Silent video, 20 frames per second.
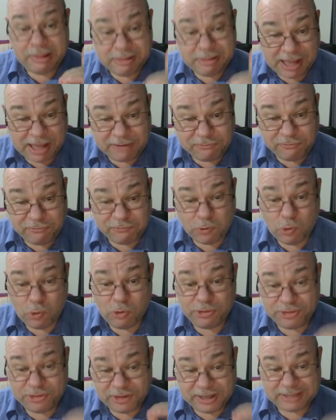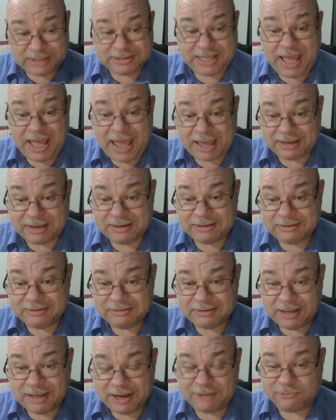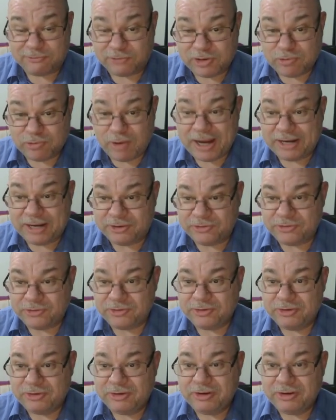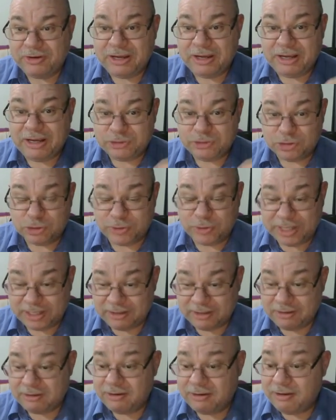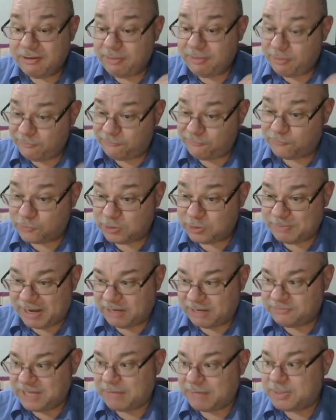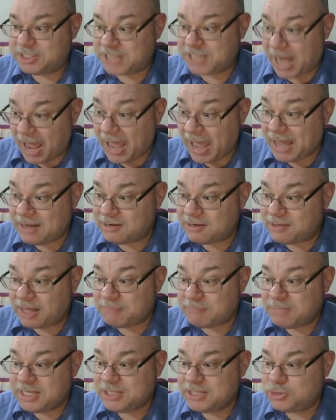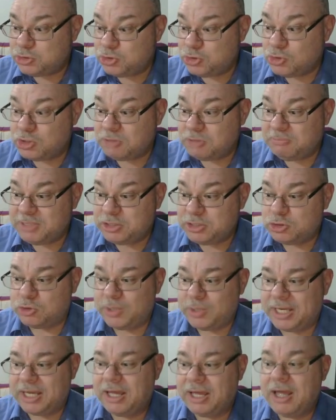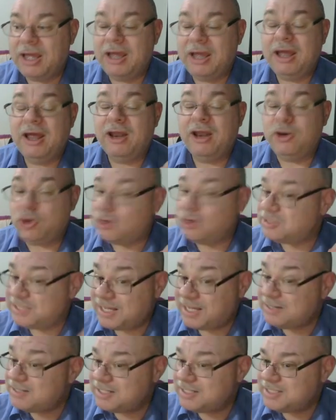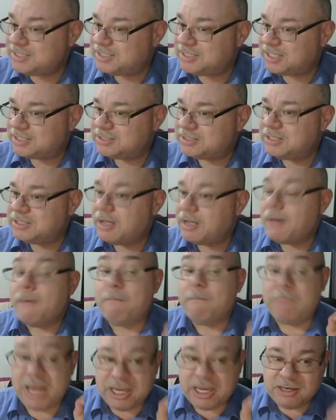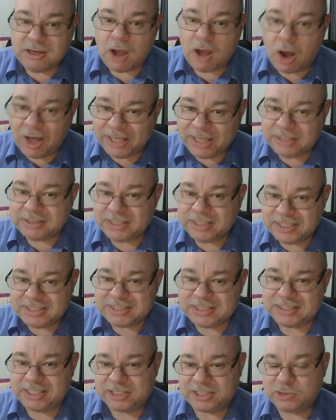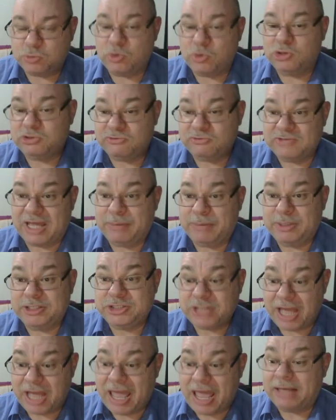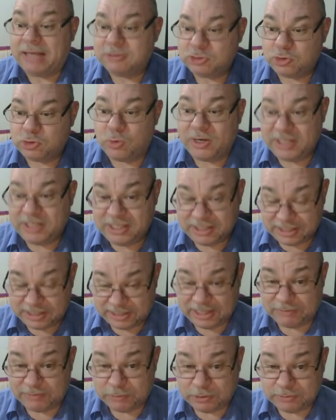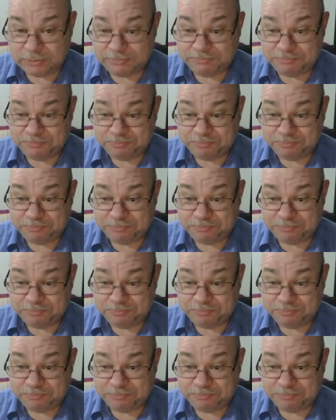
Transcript: that 4th attack every round, doing the full amount of damage. And that means you can be doing not 10d6, but 9d6 worth of damage at 20th level.